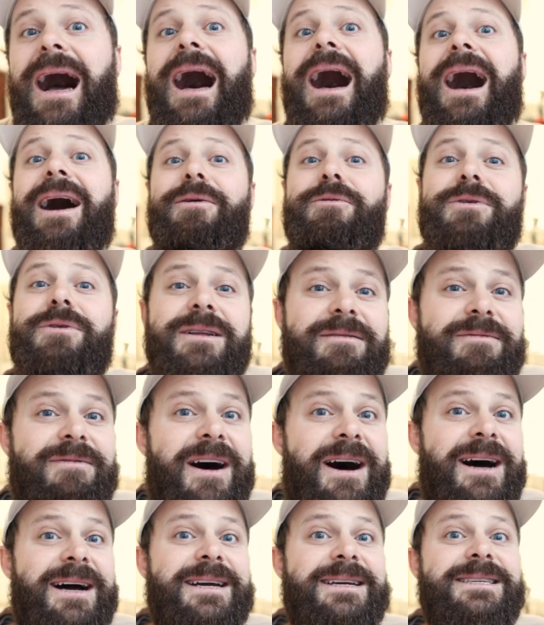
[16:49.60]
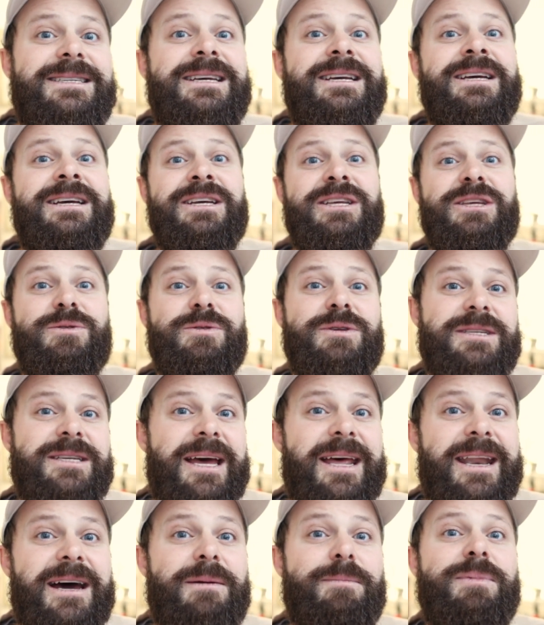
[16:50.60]
I would advise you
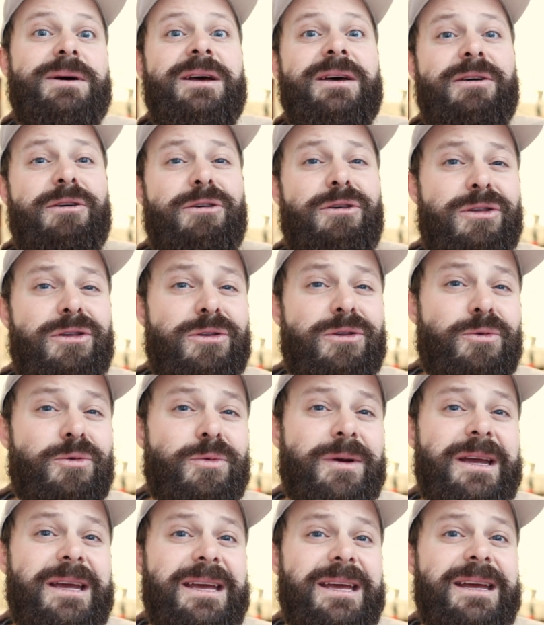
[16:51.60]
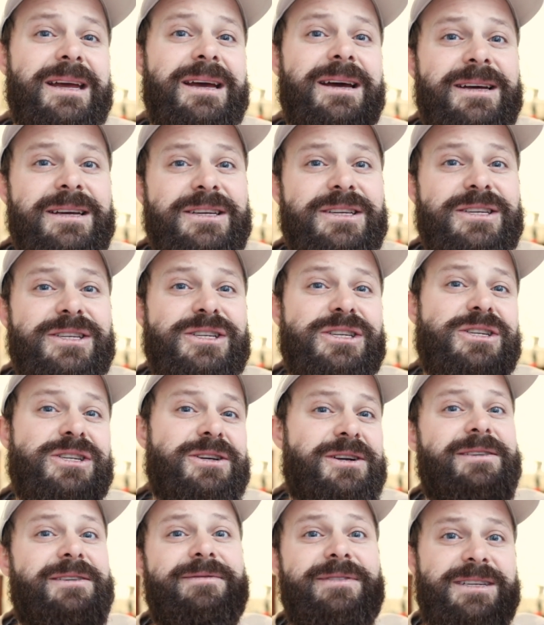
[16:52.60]
set up 3
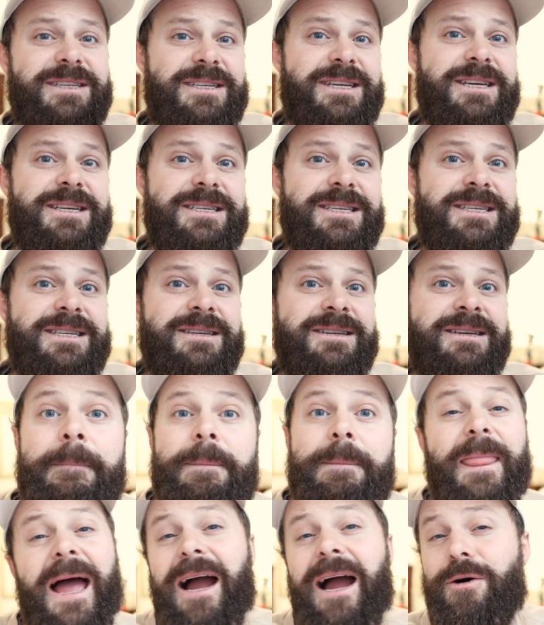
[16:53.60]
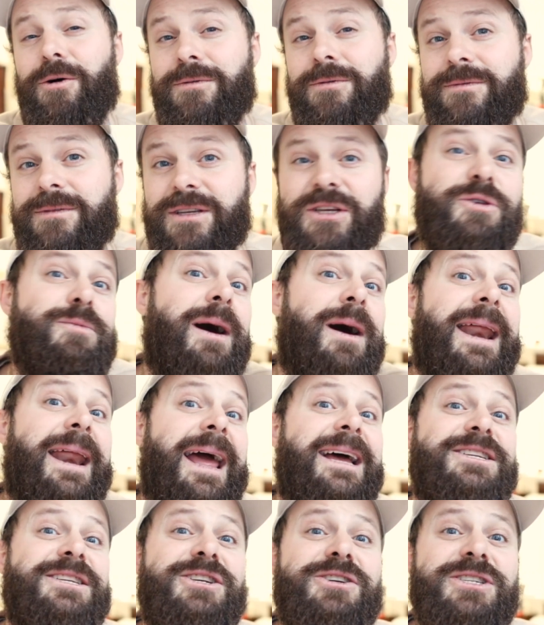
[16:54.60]
services. Now, you might
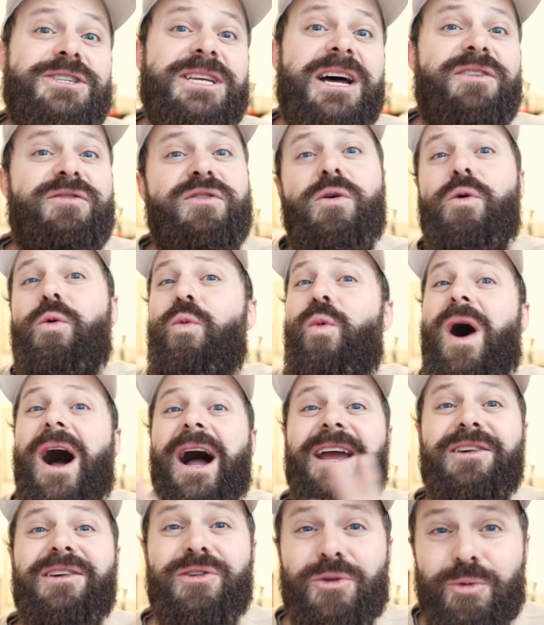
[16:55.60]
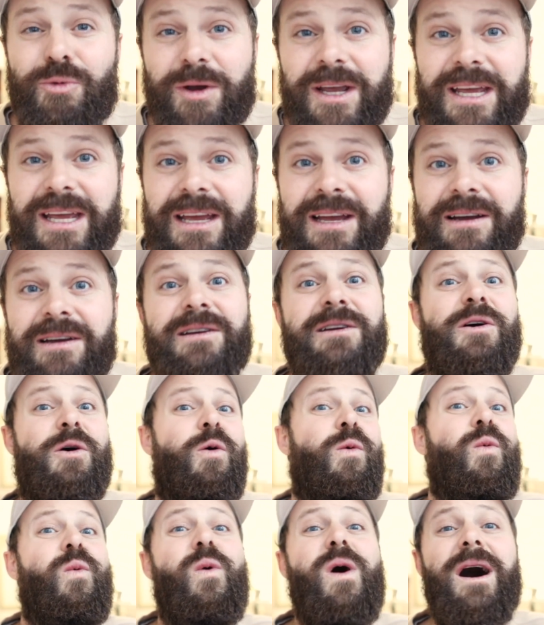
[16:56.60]
ask yourself, why 3?
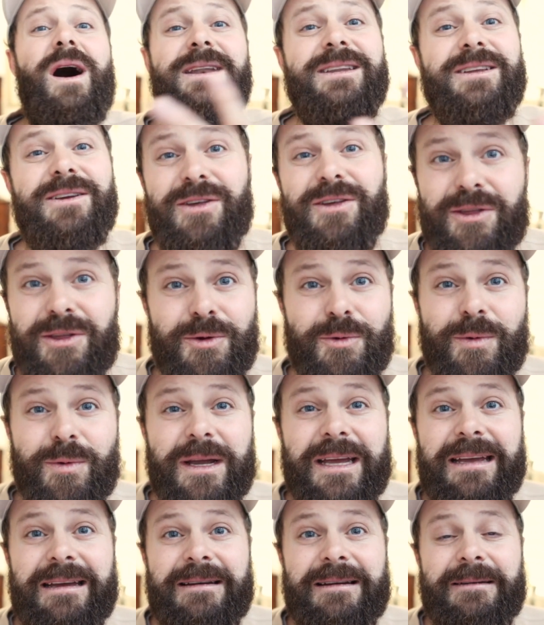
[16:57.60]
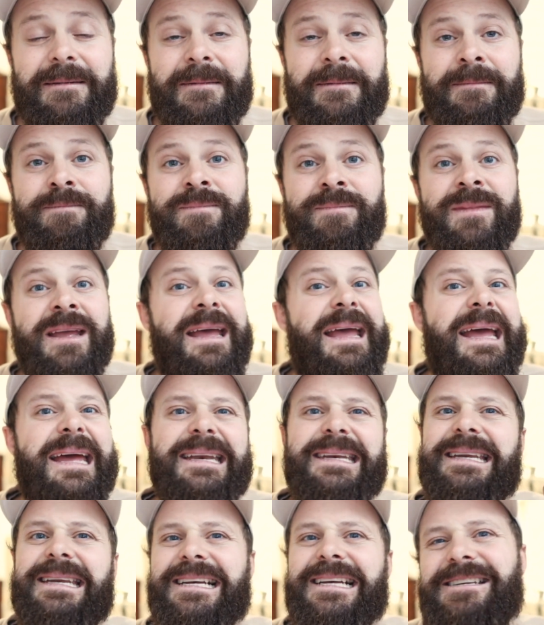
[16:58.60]
What 3?
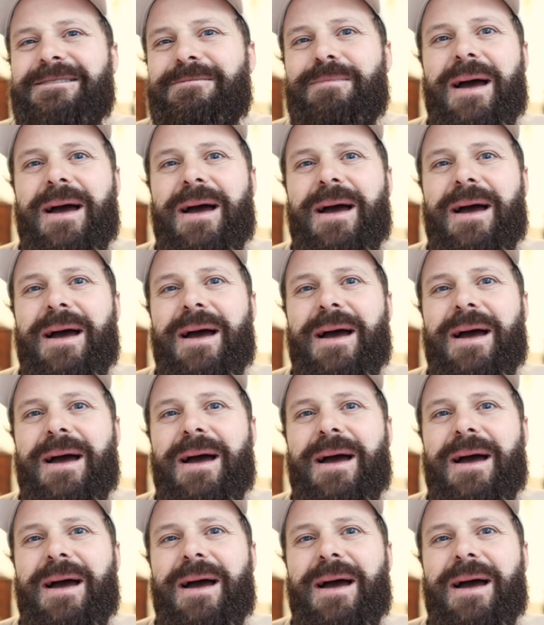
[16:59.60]
It doesn't